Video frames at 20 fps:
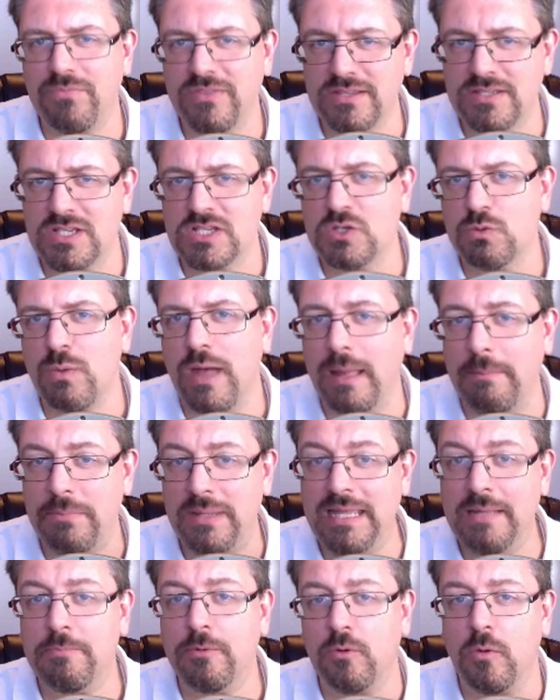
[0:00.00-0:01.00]
This is why
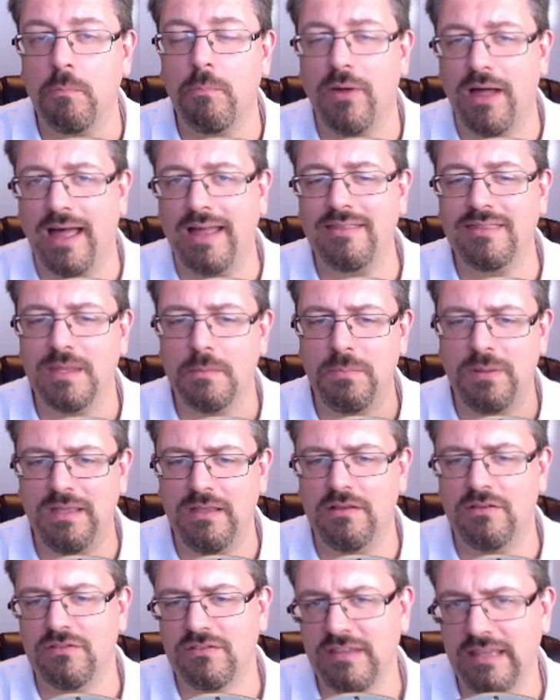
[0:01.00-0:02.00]
people bought the
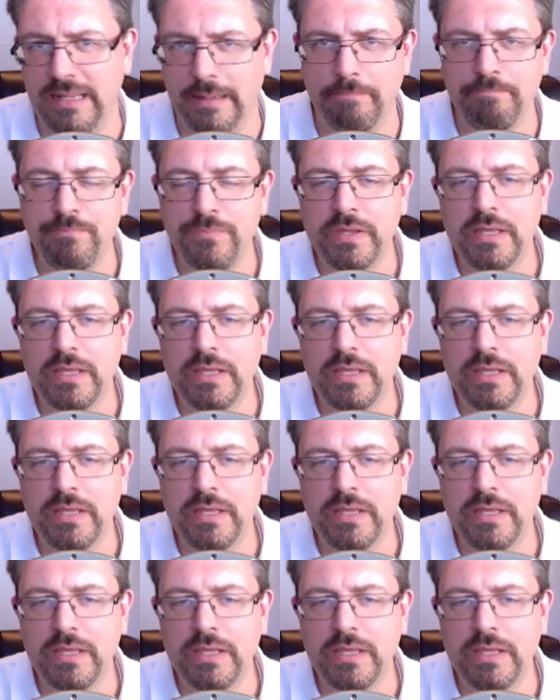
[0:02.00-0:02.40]
PC.